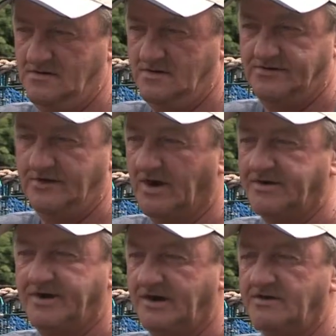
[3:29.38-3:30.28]
it's not
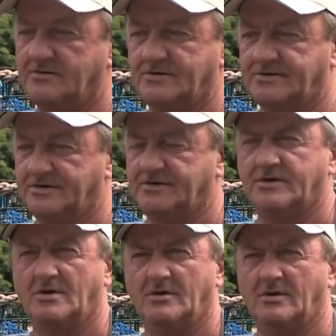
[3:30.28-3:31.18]
dangerous just to
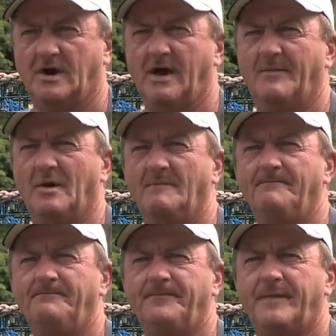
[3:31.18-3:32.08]
tow the grapple.
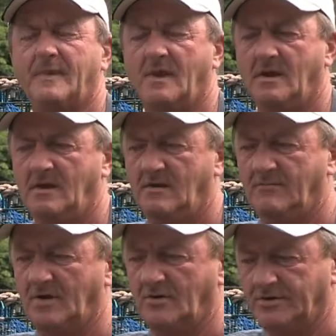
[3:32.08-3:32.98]

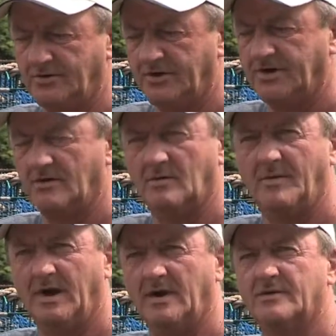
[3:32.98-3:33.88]
But when you get into a
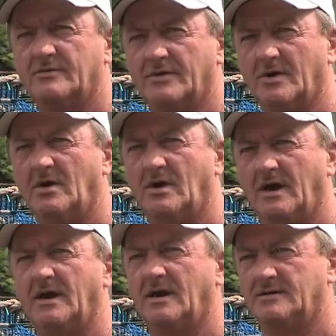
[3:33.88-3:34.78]
mess with all
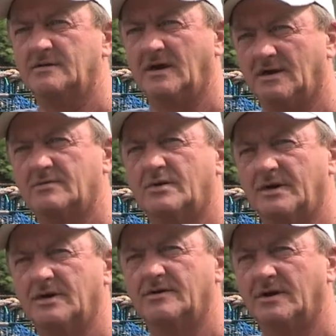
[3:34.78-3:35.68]
that's when
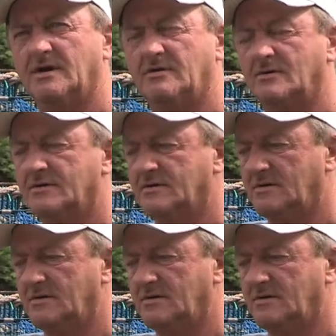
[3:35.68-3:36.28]
it gets dangerous.